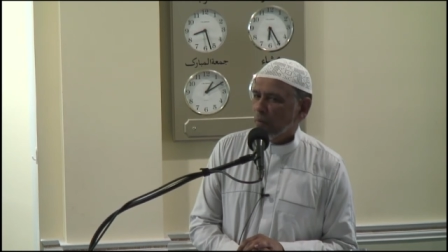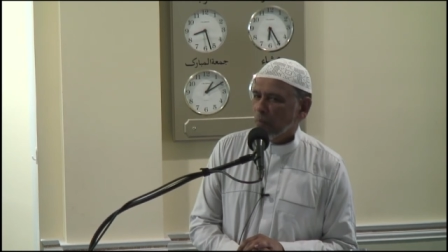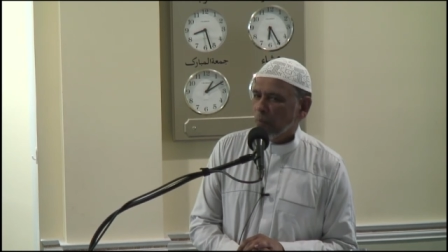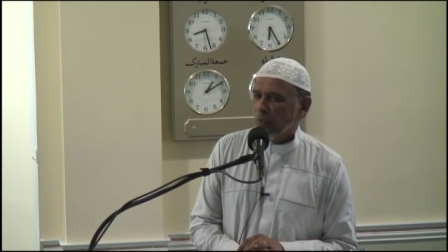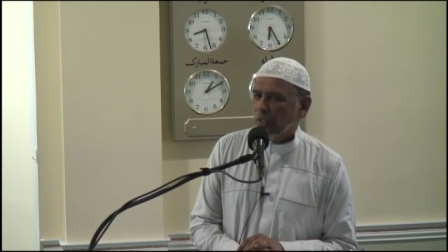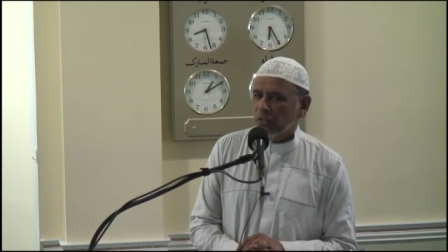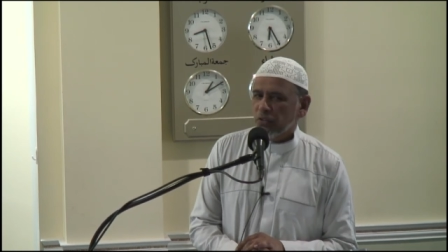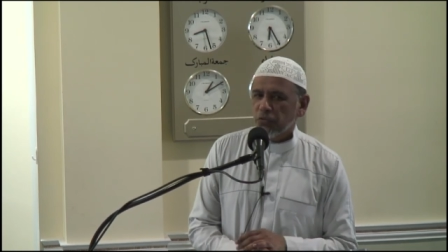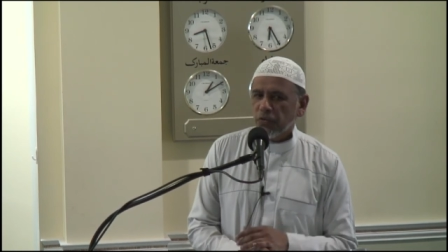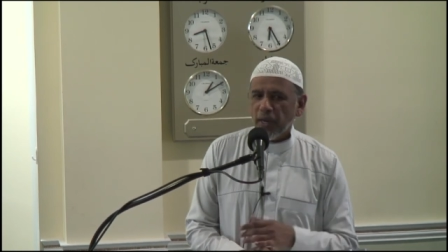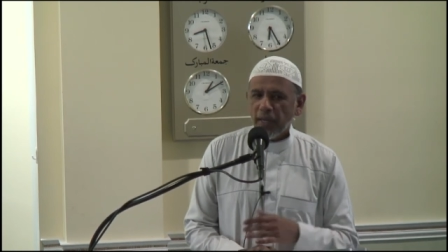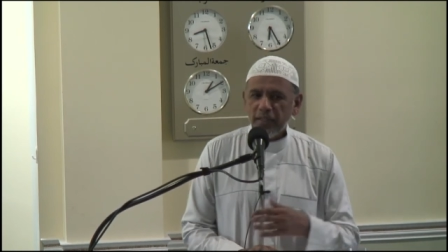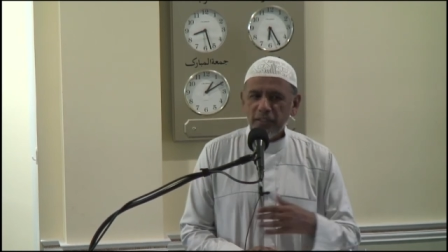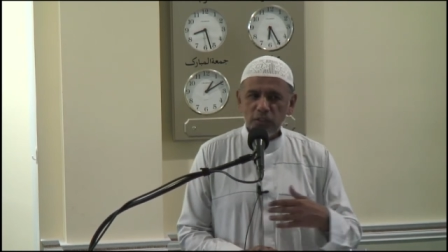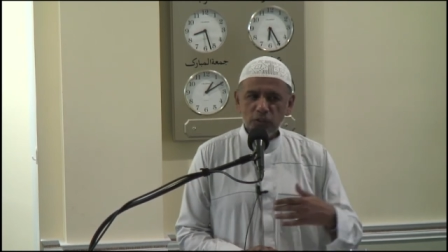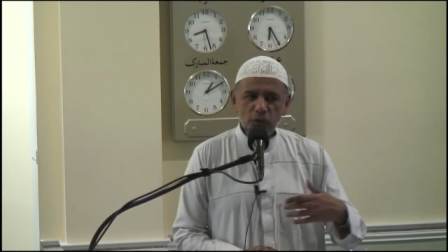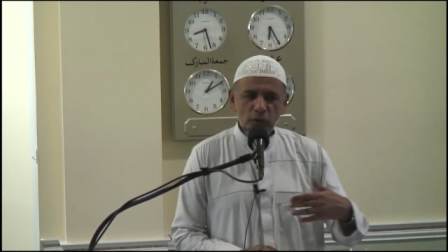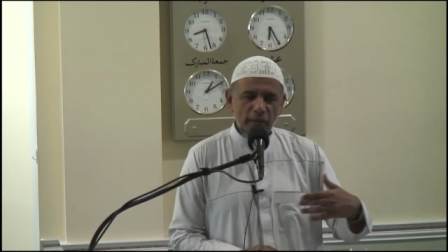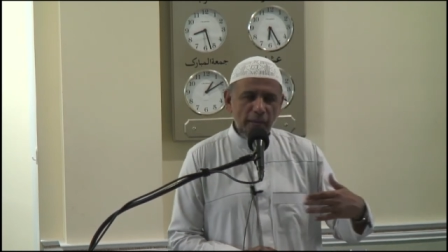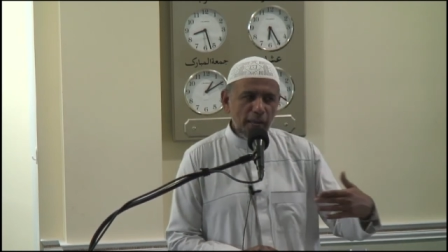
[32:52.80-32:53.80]
We try
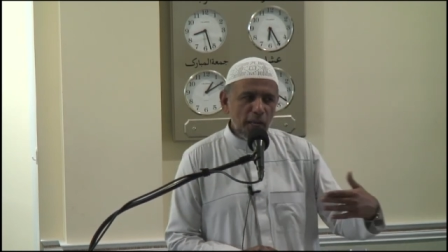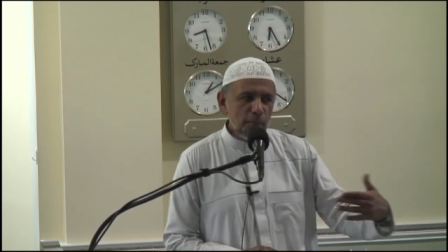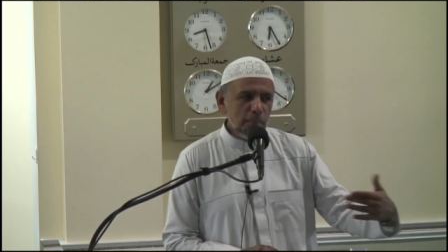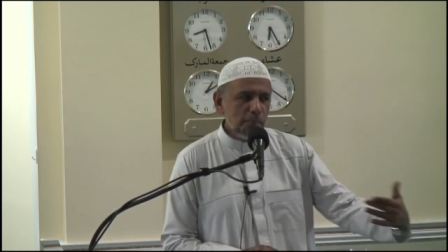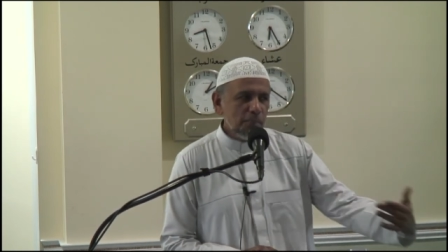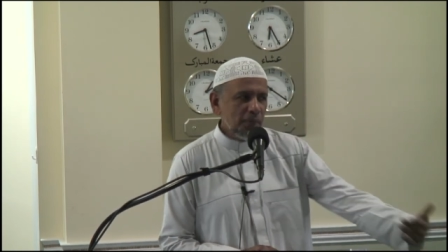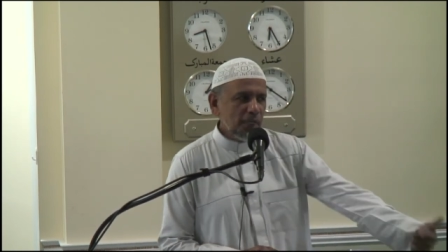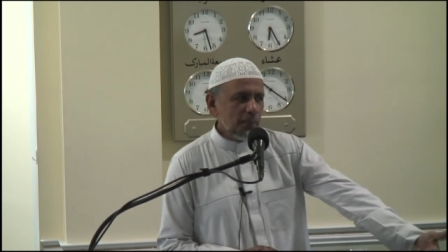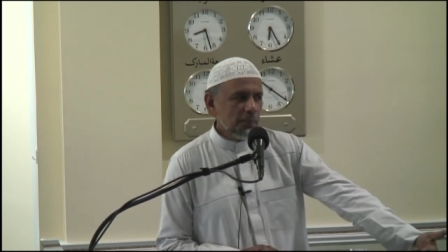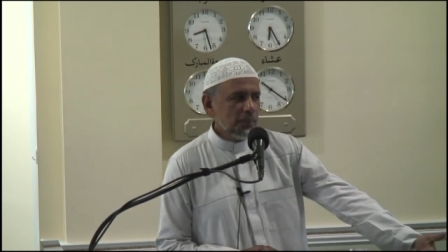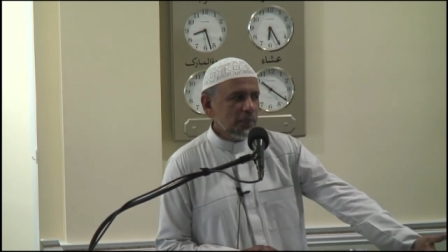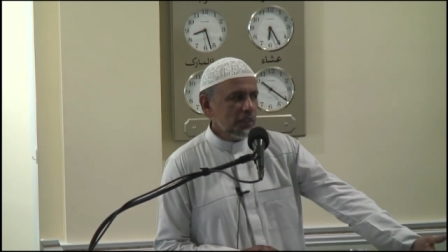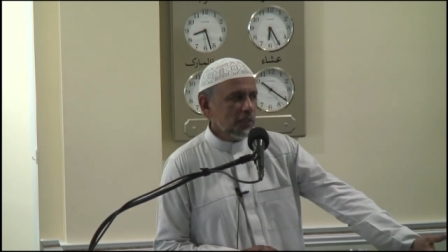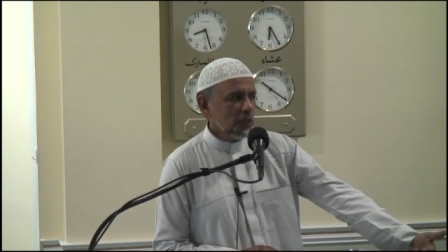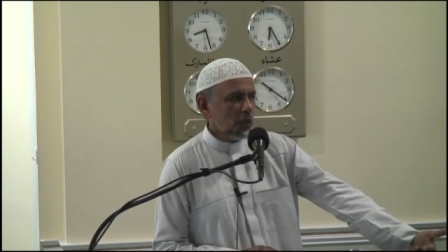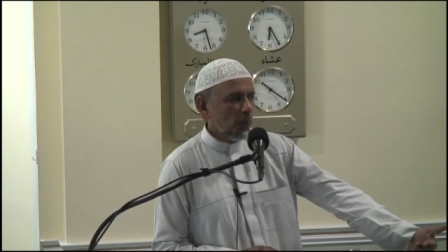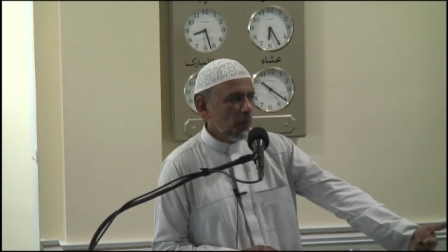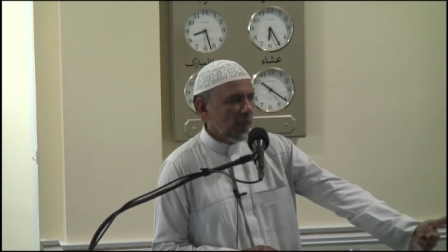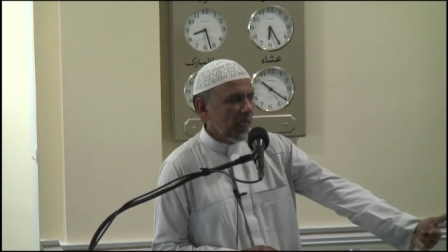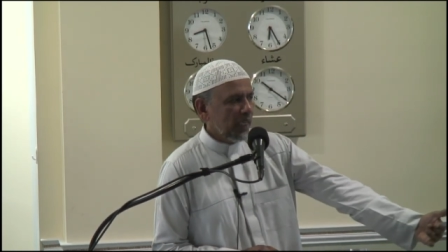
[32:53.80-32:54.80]
to help people
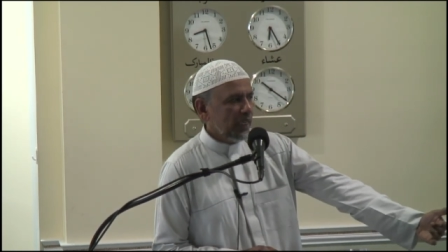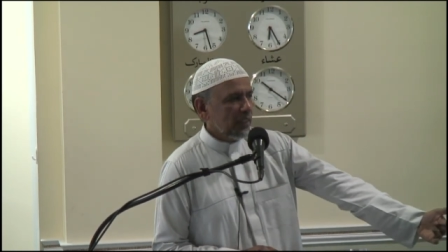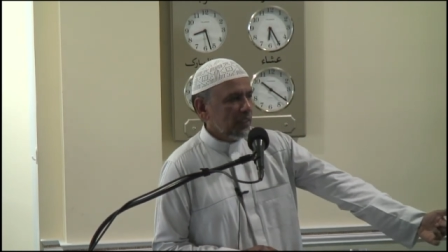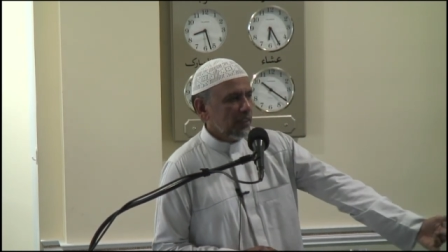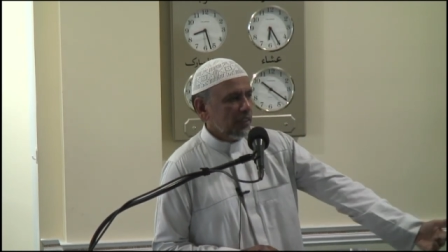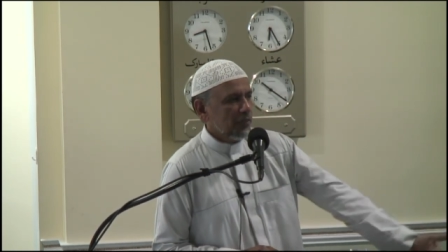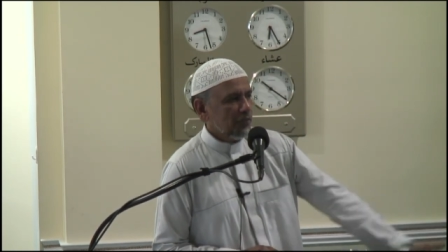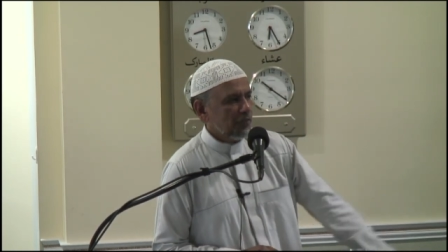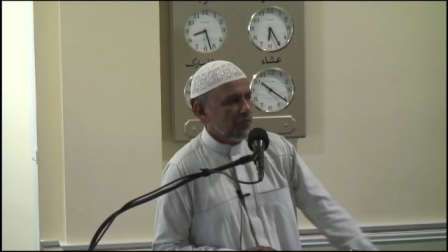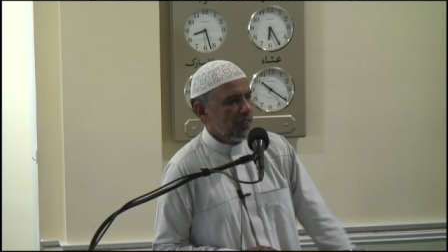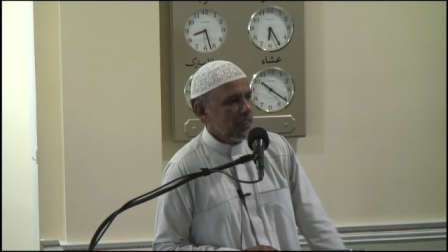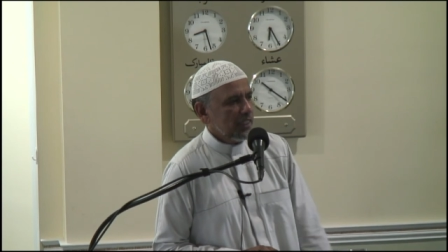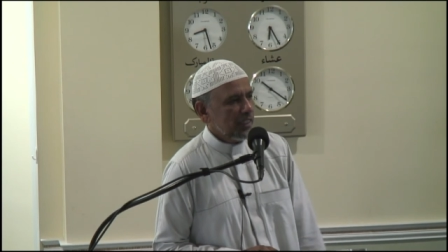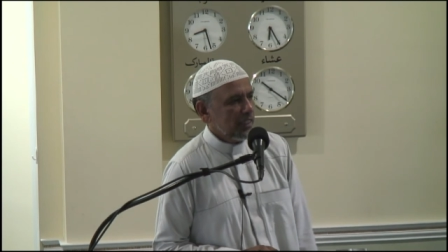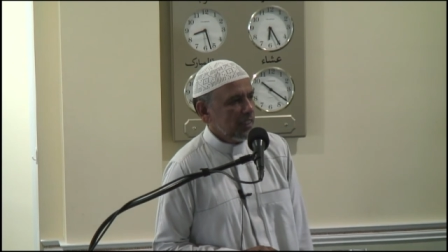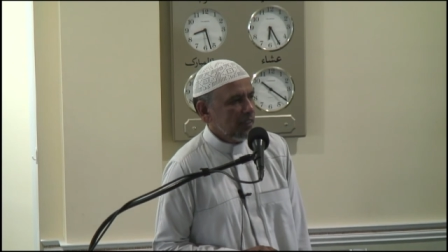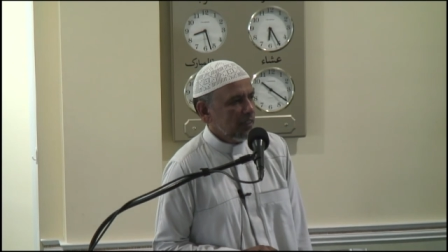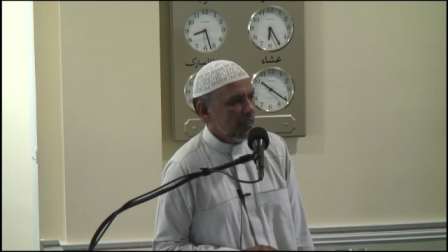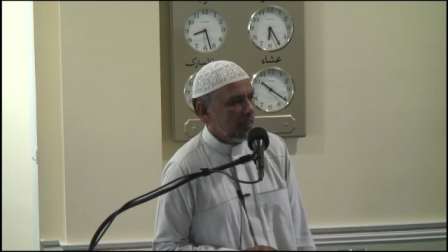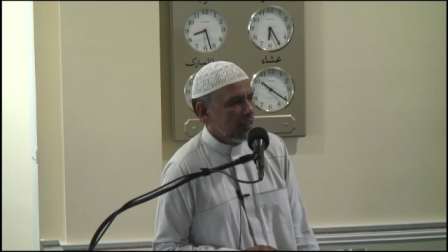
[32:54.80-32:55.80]
to make a
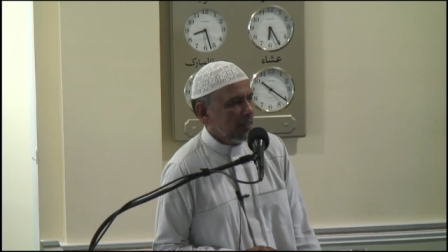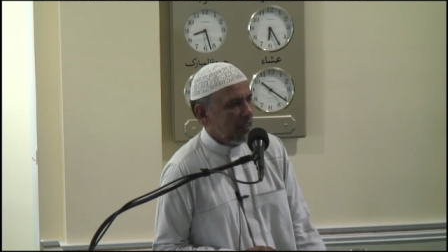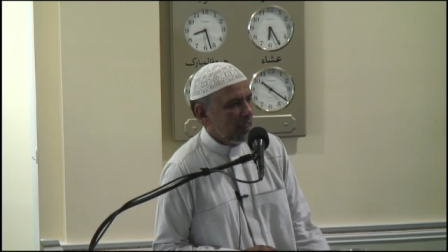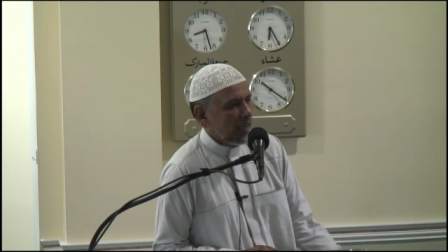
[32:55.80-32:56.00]
difference in their